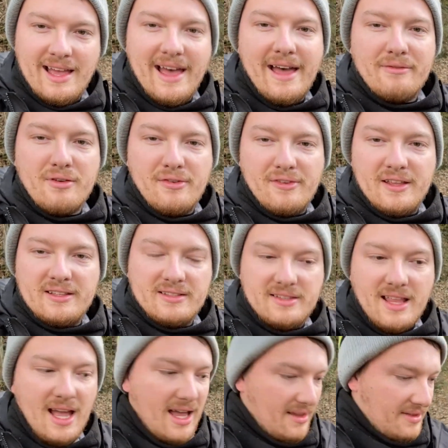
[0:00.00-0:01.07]
Everything's
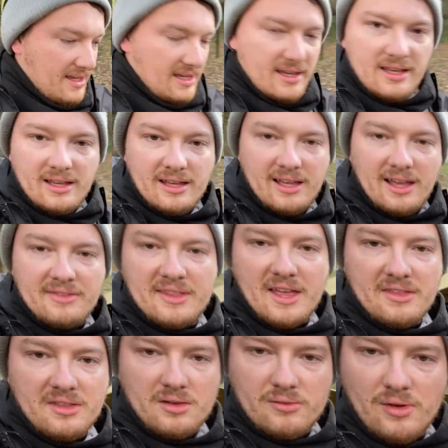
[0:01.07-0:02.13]
now there, and
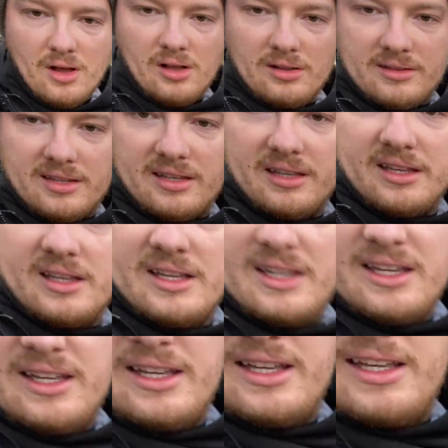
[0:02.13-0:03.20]
then the rod
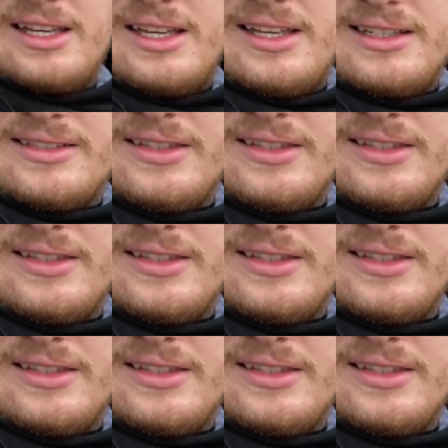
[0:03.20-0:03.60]
is